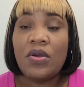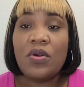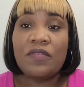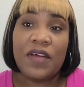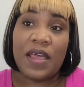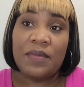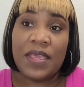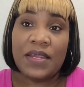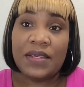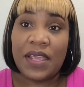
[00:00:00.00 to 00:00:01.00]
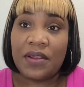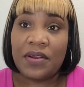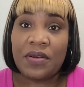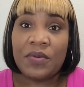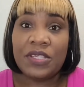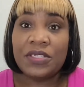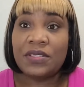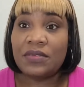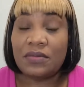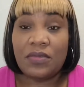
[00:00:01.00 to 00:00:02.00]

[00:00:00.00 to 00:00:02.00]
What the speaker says: or if I made an error, which is